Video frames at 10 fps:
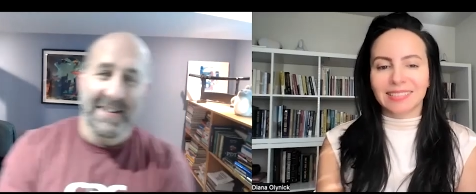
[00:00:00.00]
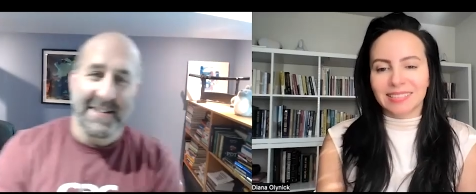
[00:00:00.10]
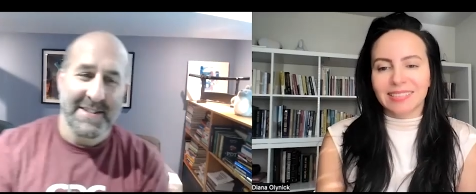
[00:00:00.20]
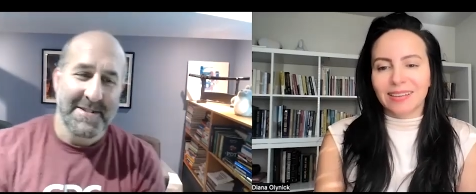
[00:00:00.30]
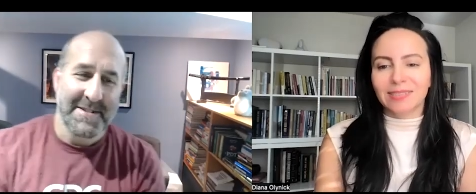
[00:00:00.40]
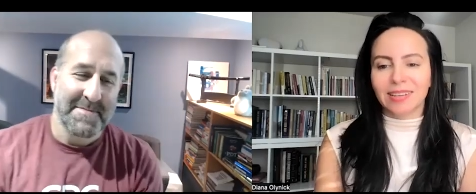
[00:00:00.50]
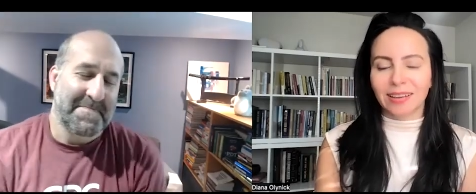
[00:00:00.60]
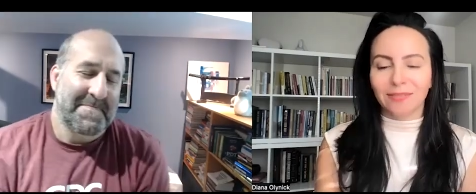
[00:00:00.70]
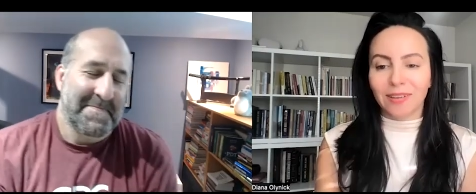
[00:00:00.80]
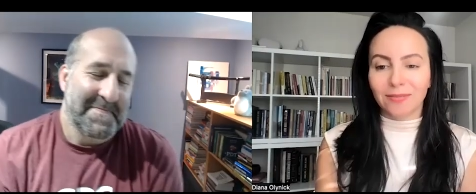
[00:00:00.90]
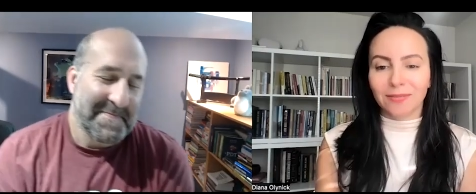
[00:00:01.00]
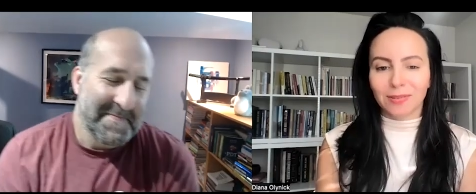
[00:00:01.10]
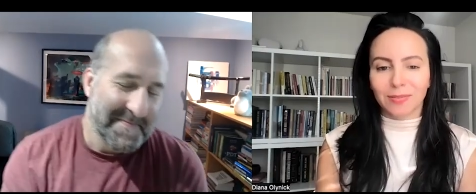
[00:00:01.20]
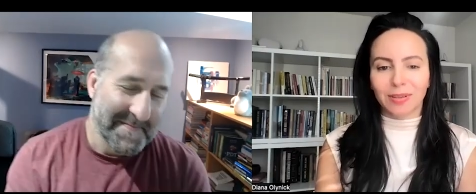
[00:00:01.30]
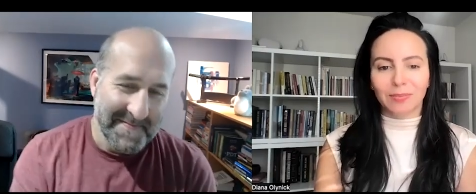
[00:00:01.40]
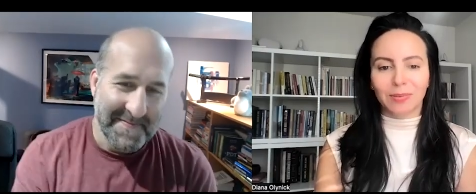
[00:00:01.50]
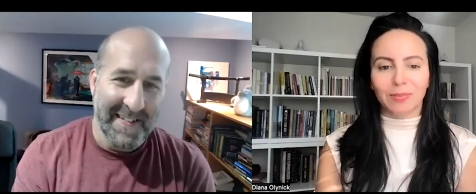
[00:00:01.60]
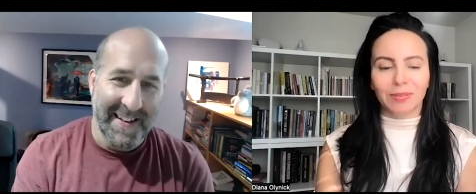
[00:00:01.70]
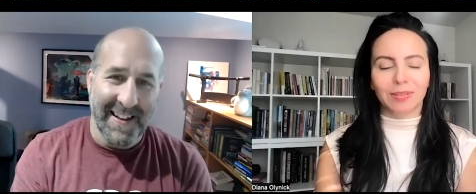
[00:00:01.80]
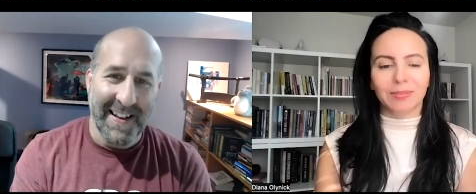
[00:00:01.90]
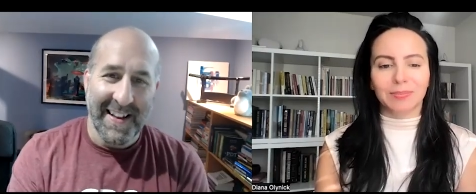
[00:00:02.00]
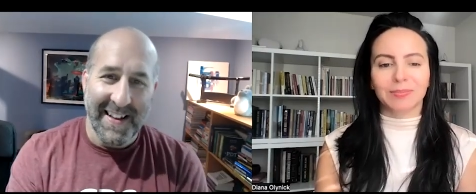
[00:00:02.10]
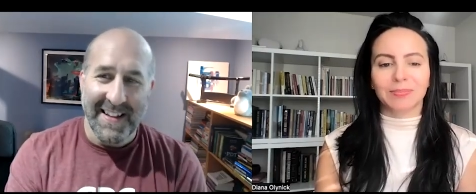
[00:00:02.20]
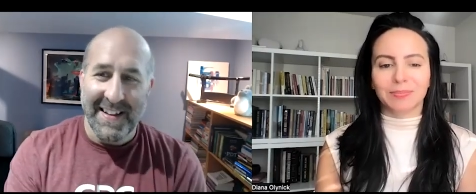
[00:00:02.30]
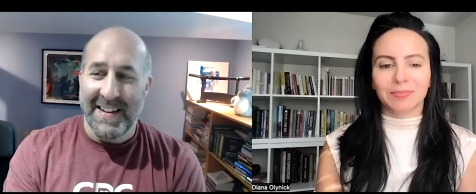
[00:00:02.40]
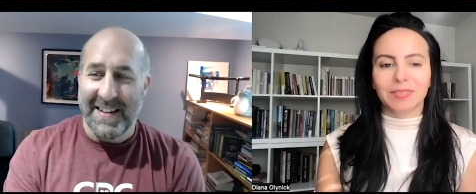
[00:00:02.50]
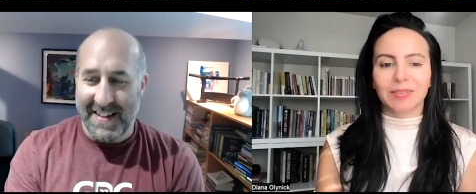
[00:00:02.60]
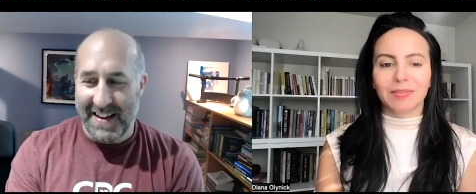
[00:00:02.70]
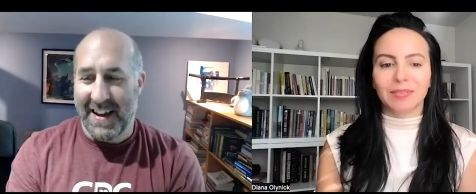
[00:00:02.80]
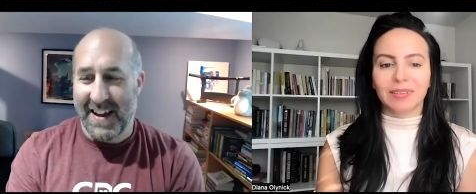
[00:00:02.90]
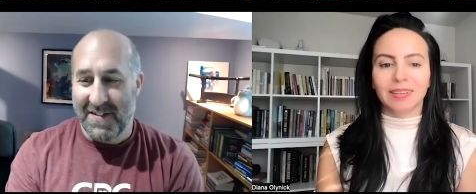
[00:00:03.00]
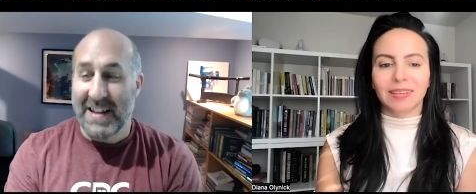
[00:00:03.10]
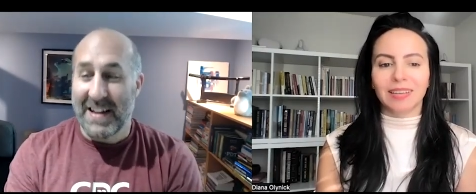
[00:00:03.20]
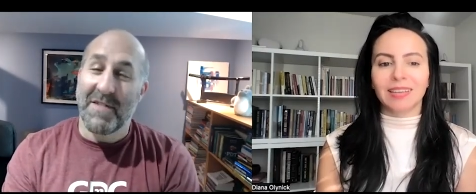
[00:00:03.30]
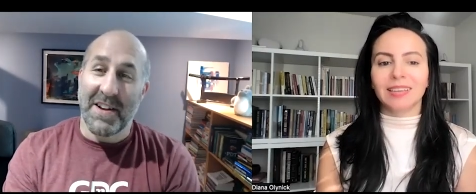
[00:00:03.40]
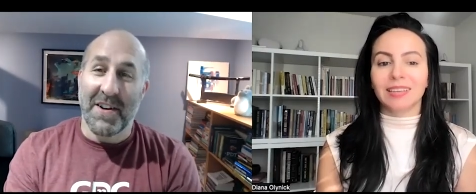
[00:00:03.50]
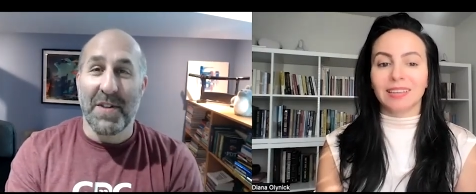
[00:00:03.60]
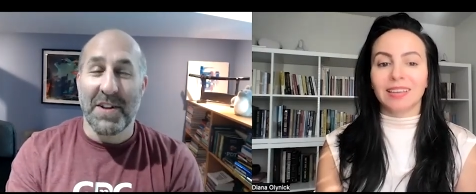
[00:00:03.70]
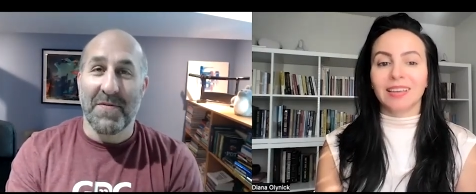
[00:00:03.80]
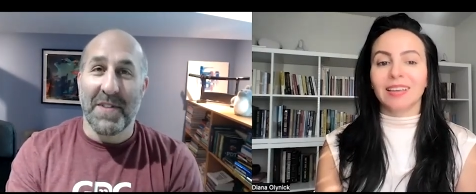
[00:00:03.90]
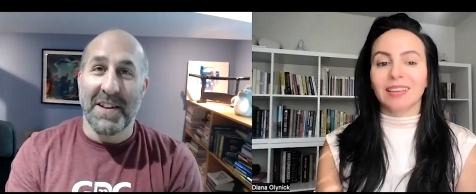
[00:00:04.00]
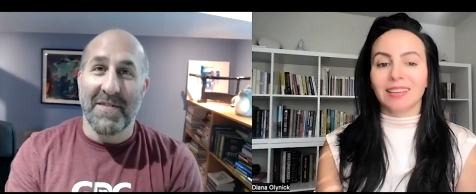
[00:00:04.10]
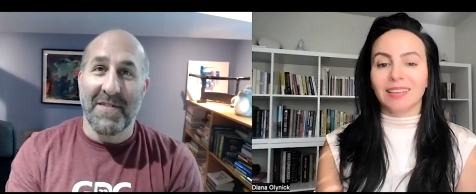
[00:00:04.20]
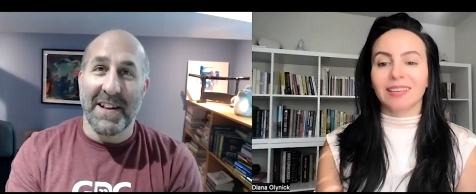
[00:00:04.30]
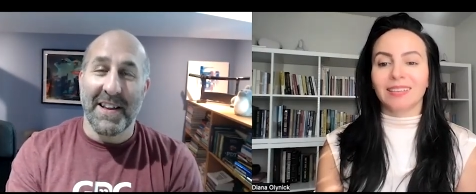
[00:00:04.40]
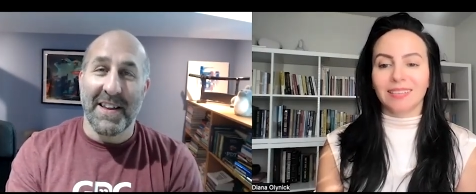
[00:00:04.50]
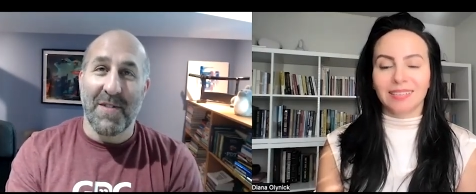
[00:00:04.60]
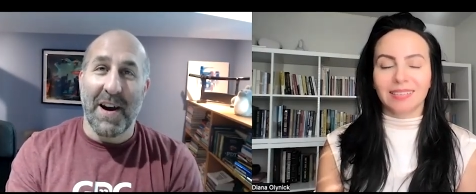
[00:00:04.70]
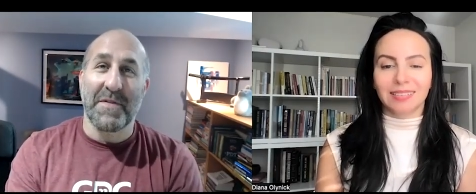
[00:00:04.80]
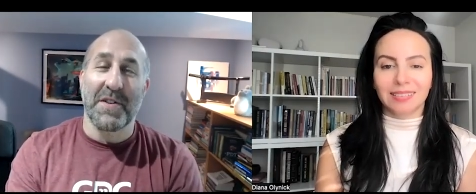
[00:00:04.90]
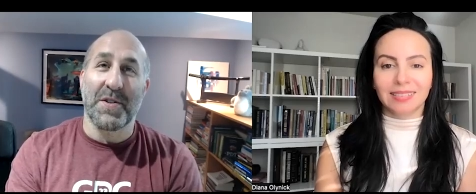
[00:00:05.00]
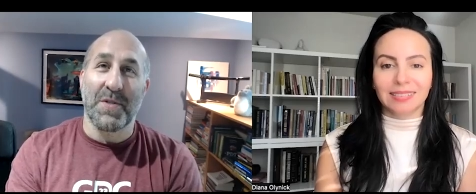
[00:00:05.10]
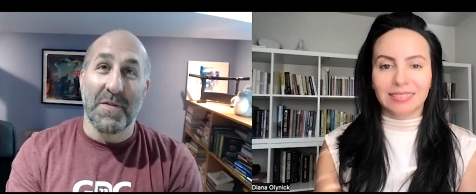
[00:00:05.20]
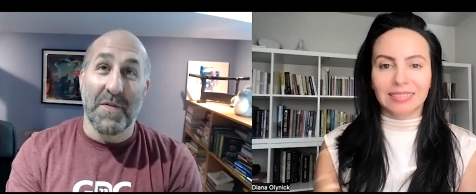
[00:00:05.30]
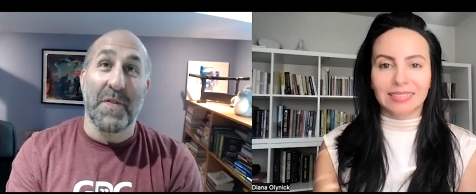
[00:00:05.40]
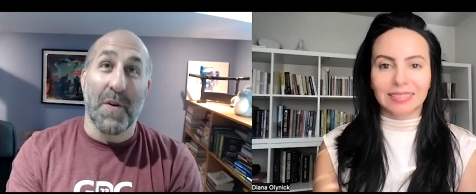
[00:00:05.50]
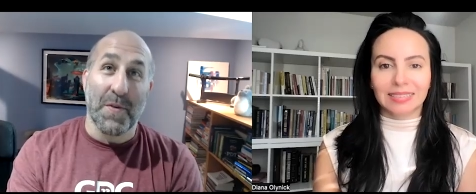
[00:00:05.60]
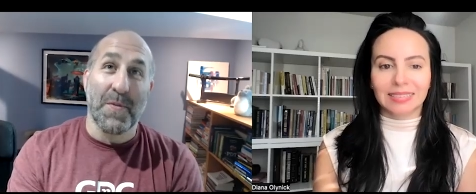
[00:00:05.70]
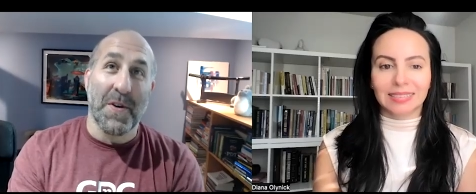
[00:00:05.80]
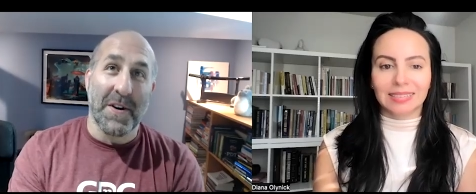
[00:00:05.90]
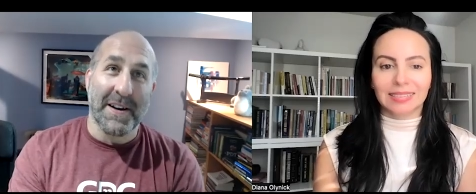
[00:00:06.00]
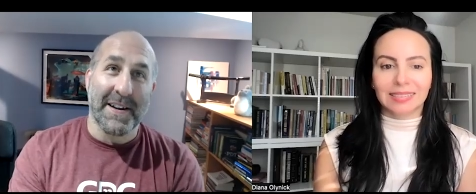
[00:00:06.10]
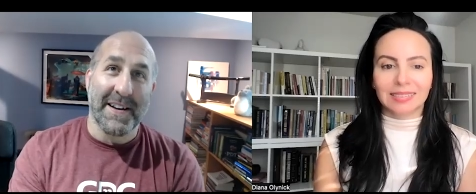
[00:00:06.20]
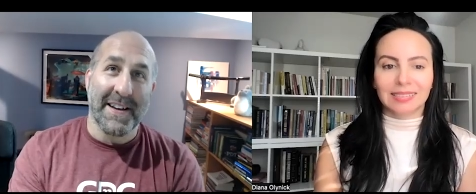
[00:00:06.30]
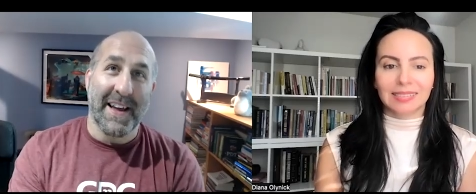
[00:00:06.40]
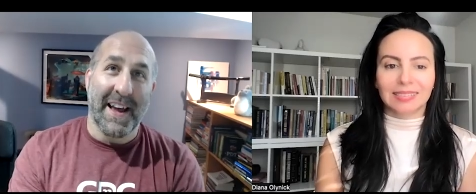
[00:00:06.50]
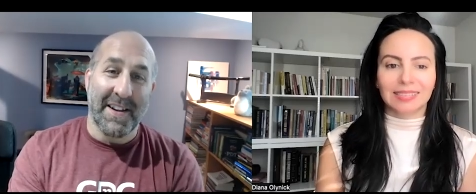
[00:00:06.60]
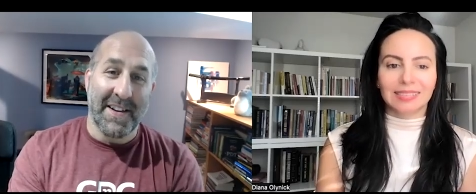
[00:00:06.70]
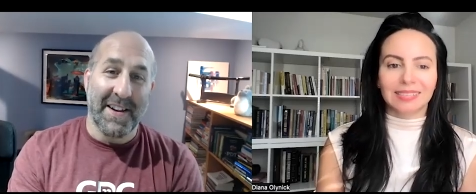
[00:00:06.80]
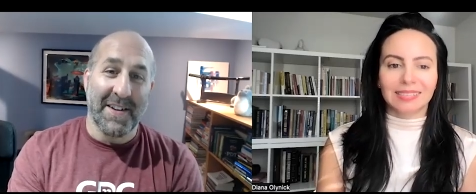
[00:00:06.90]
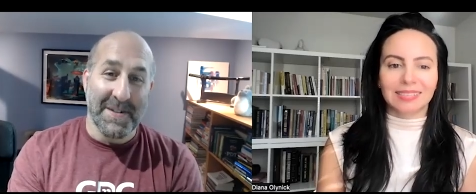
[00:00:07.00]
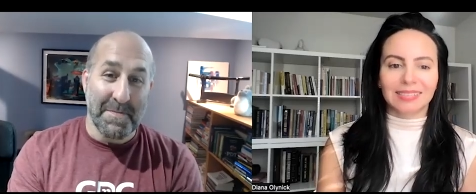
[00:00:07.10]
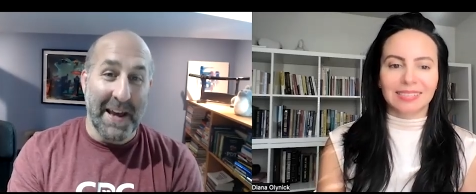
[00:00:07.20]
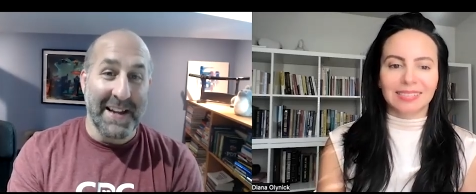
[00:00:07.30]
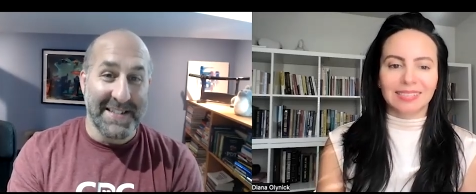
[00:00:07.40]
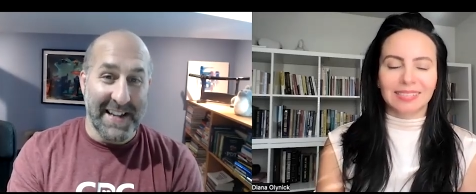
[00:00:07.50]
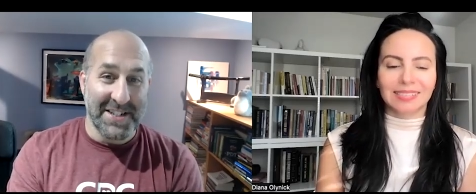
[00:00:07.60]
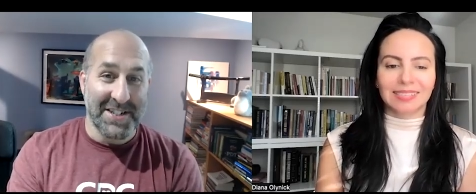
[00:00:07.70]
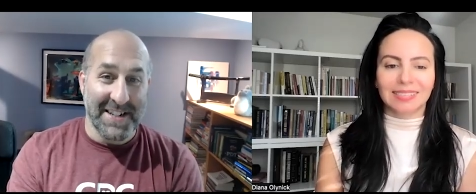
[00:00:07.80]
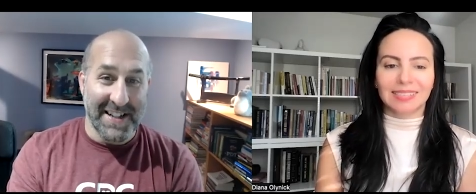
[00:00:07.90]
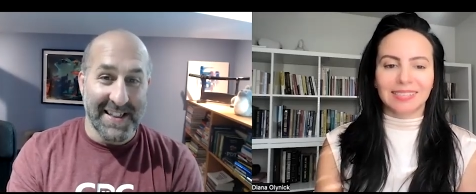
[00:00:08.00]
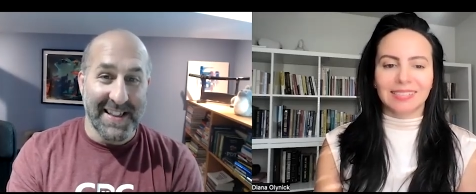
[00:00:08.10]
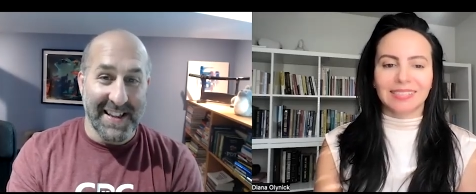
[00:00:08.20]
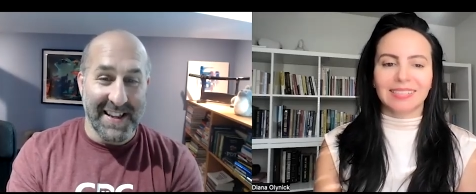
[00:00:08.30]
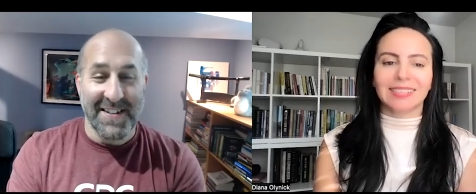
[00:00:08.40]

Speaker 1: it sounds like fun for many people.
Speaker 2: Yeah, yeah. Well, you know, when when when you have to do it for work, and you know to pay attention and think you know